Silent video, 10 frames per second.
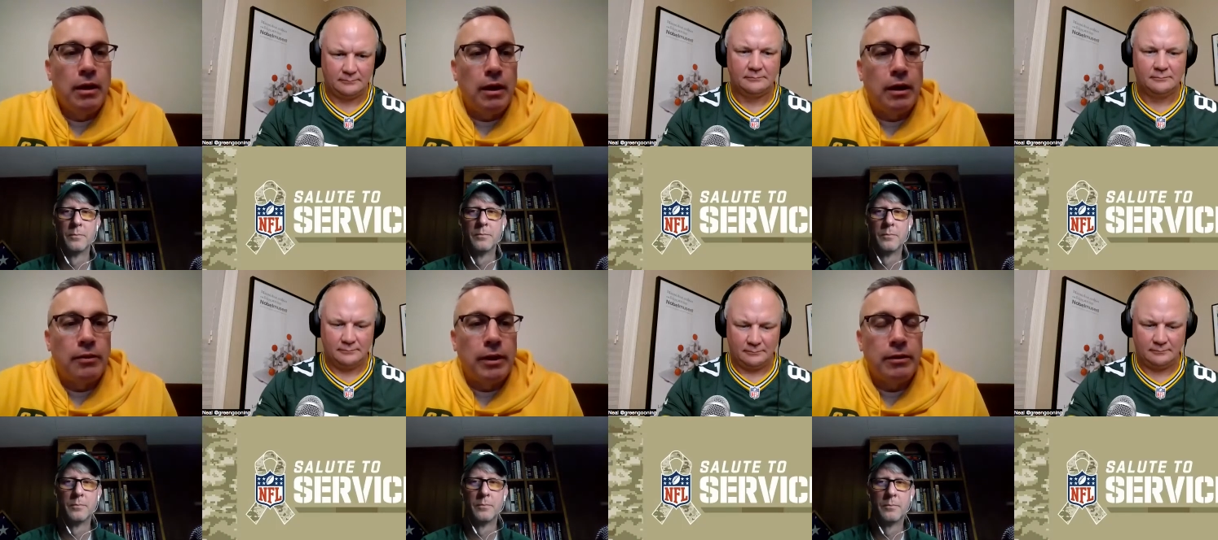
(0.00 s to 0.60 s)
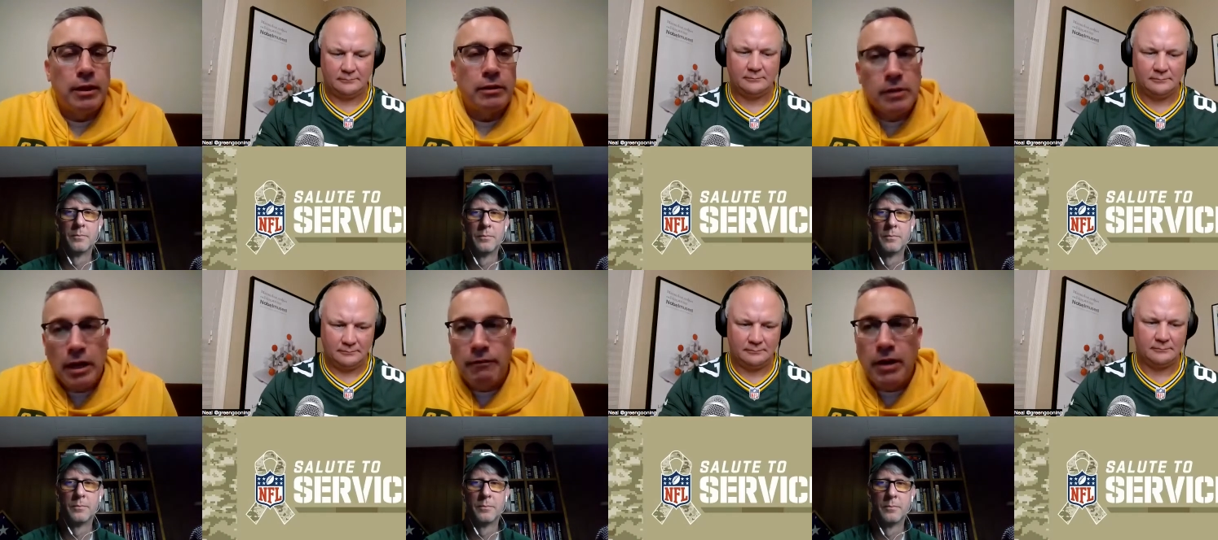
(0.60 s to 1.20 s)
Speaker 1: Uh, that that
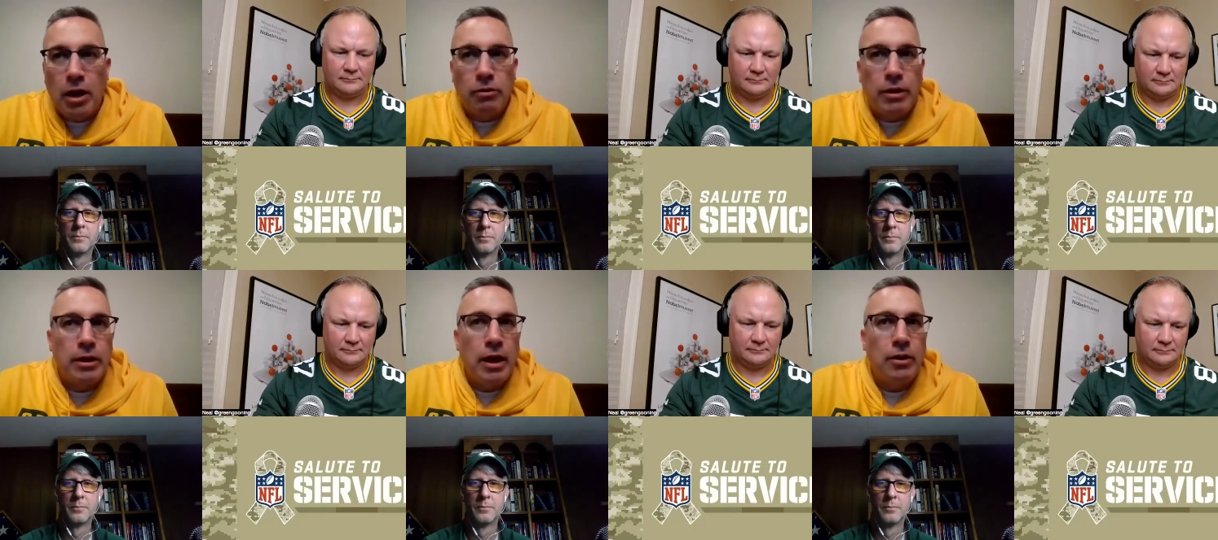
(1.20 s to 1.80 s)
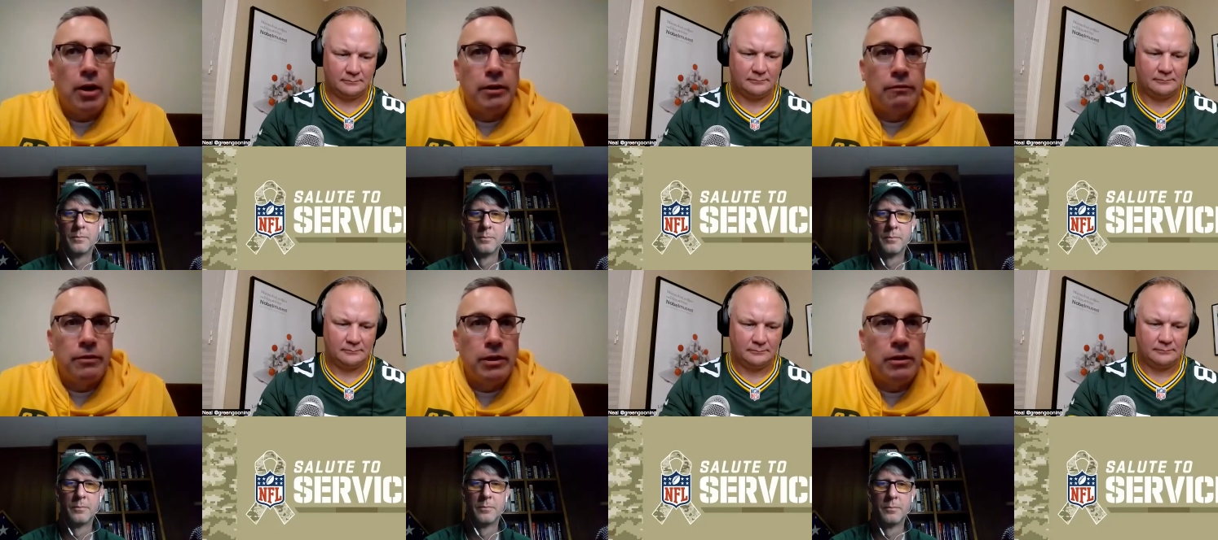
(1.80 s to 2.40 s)
kind of an honor that not a lot
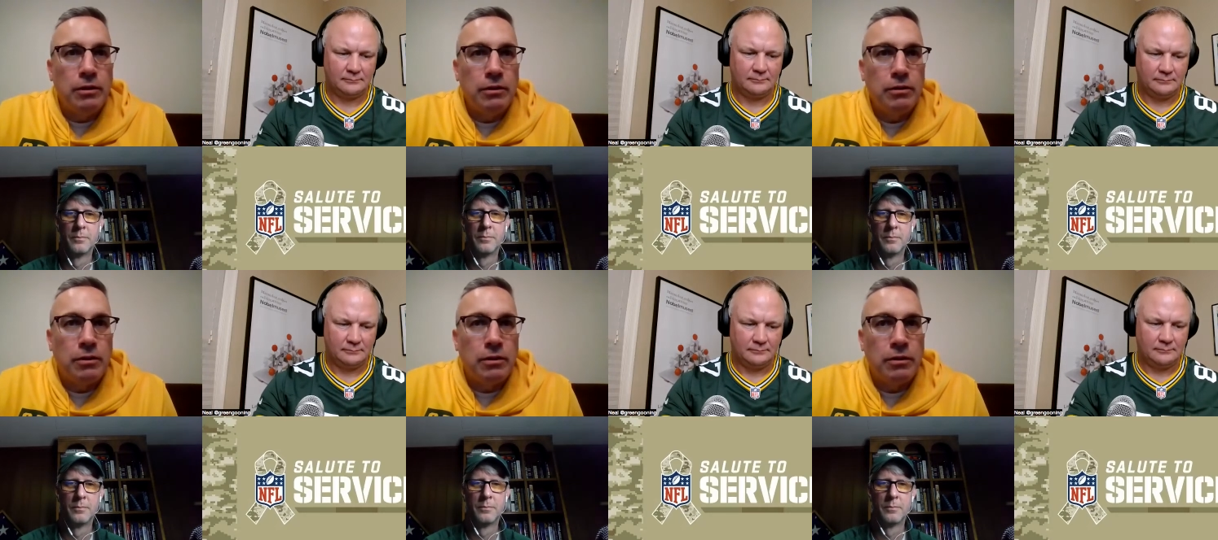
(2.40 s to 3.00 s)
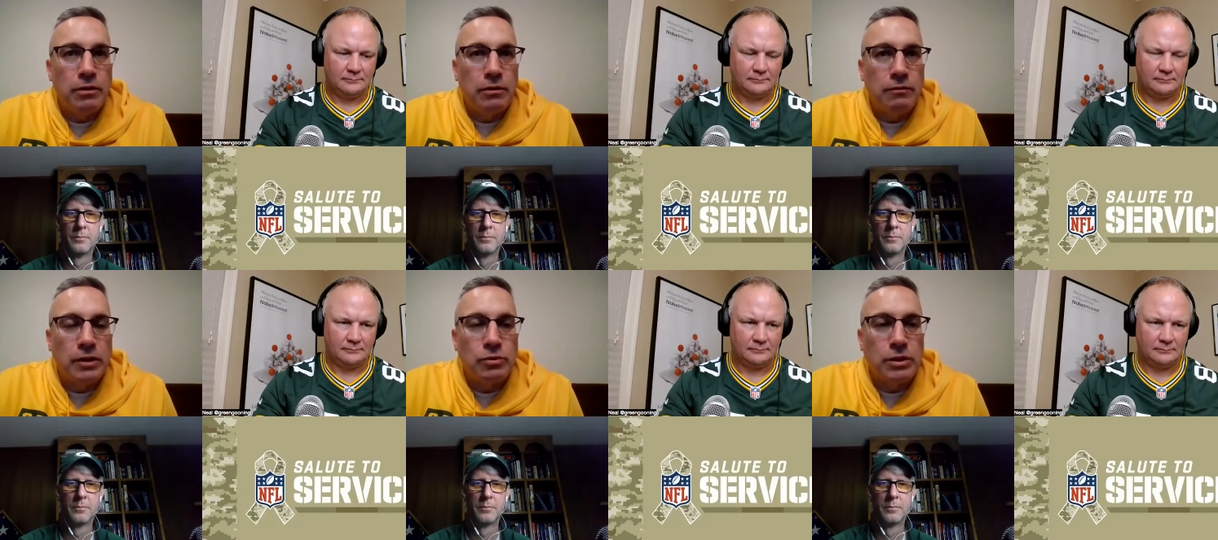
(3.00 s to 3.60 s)
of the the,
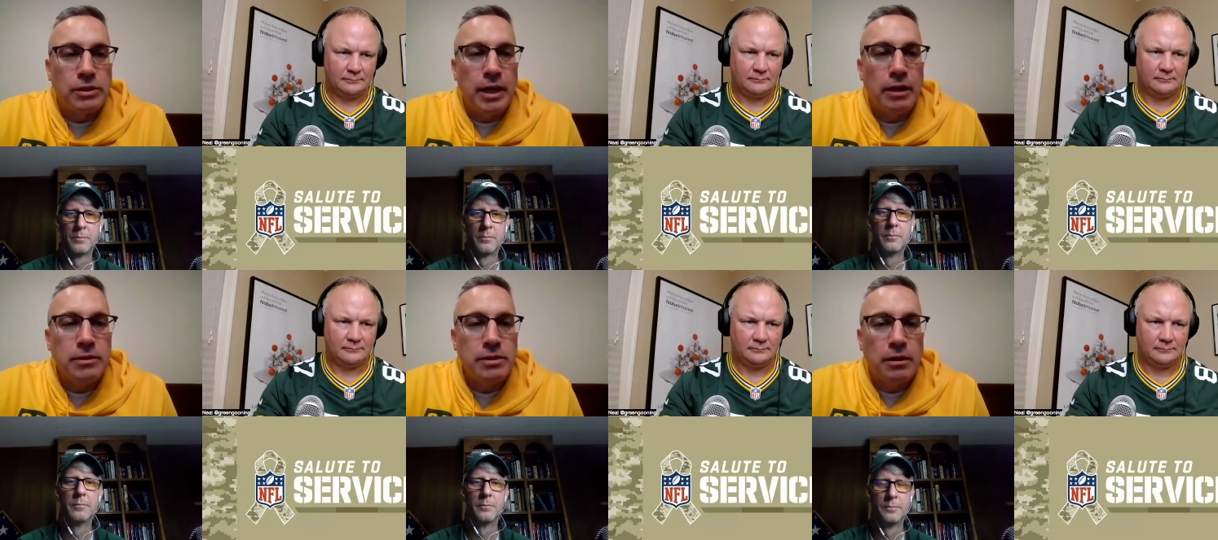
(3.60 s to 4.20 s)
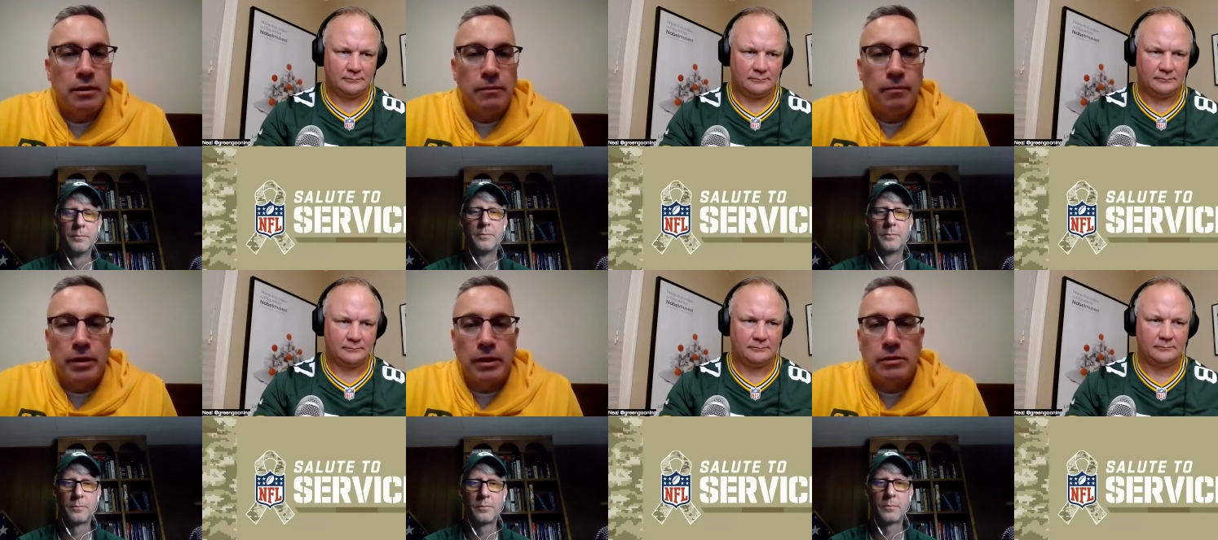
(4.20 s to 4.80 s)
the veterans get, uh,
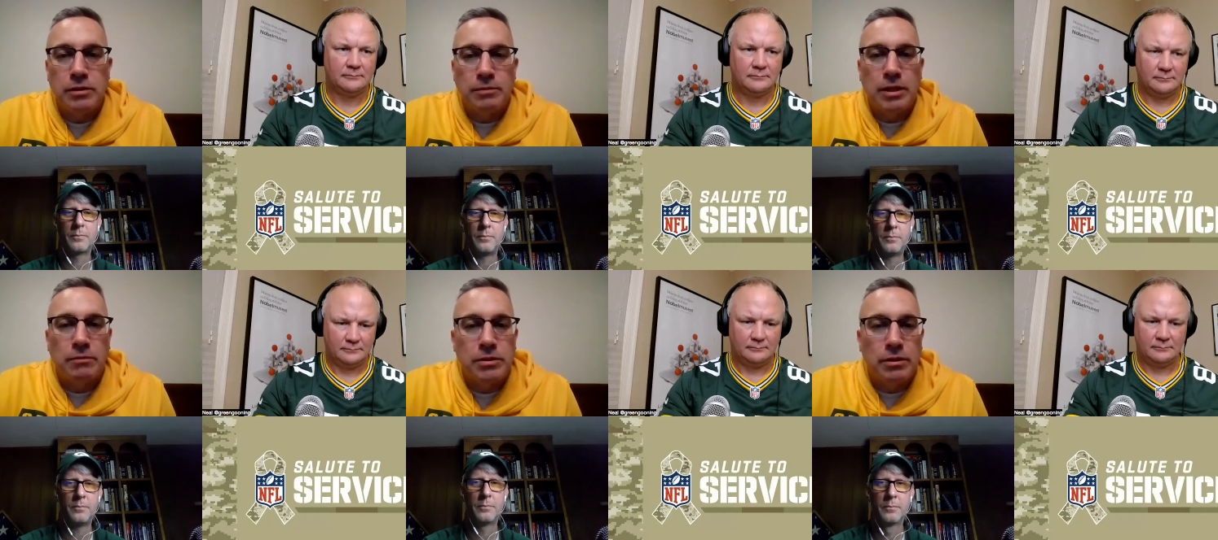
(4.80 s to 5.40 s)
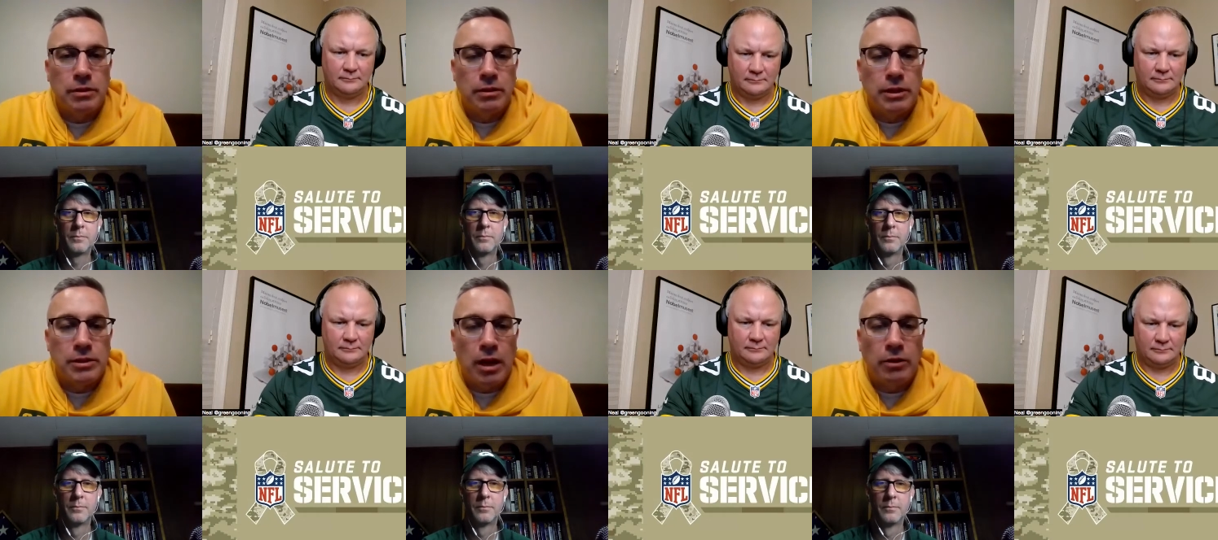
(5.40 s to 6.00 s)
and sometimes the, these